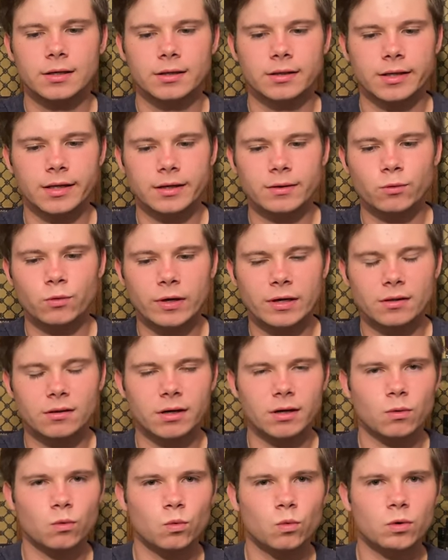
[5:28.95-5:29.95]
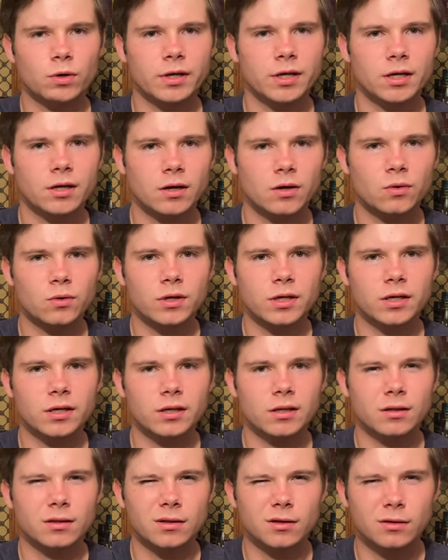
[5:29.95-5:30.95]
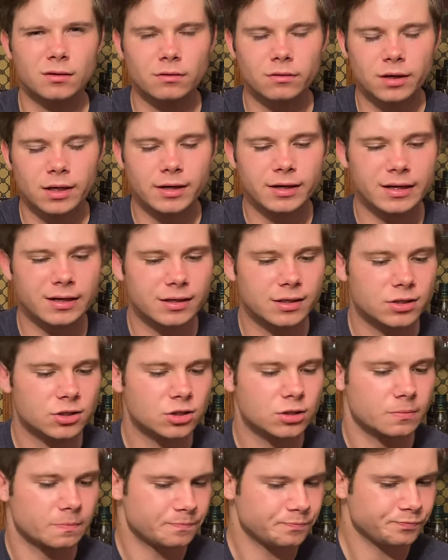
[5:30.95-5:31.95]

Then it went like woody, oaky, little nuttiness.